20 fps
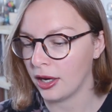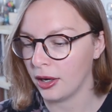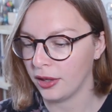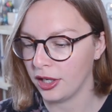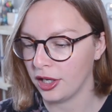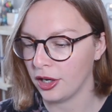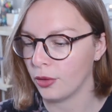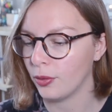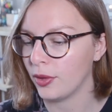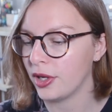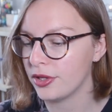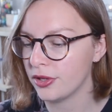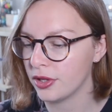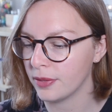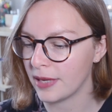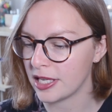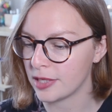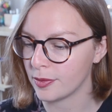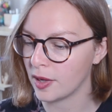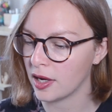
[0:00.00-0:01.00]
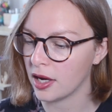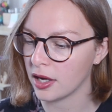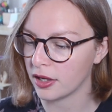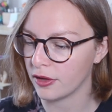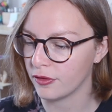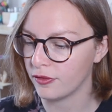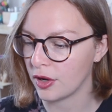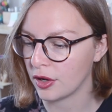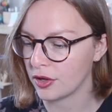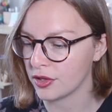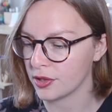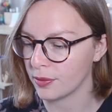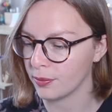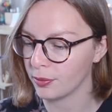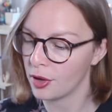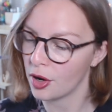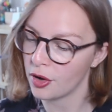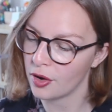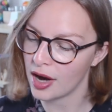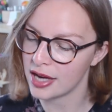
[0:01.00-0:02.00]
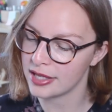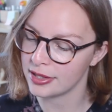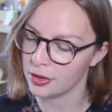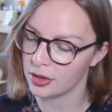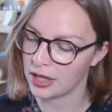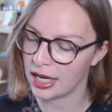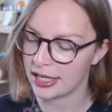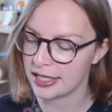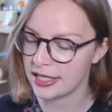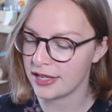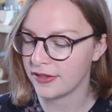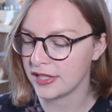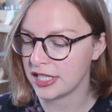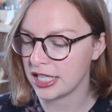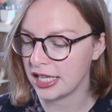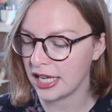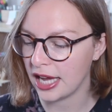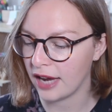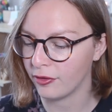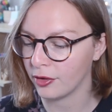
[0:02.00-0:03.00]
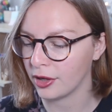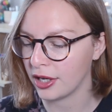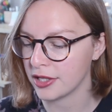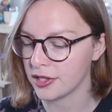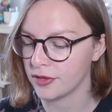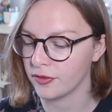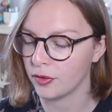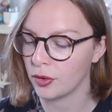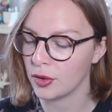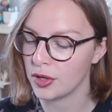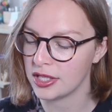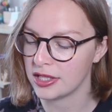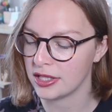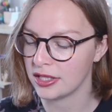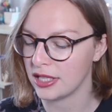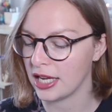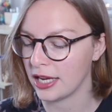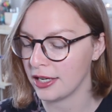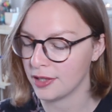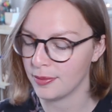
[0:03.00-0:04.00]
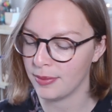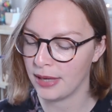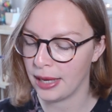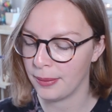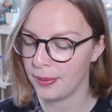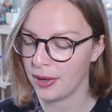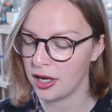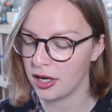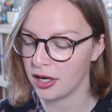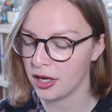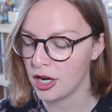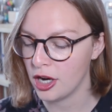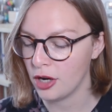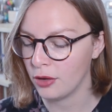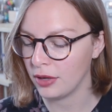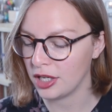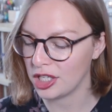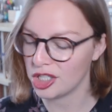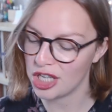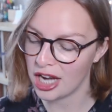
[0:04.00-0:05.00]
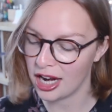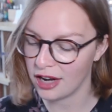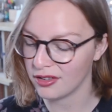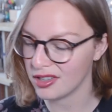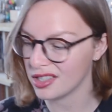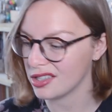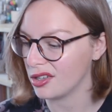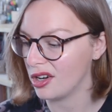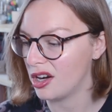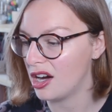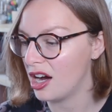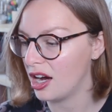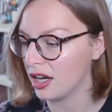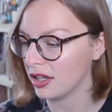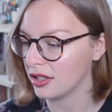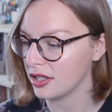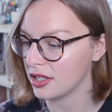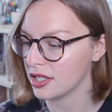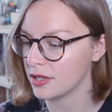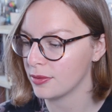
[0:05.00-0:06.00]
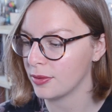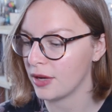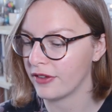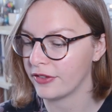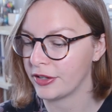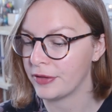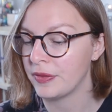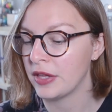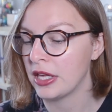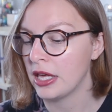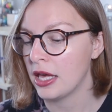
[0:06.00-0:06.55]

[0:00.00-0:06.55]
You know, we do the best work, focus on progress, not activity, everyone has a voice and to play a part, we're sharers, not hardeners, whatever.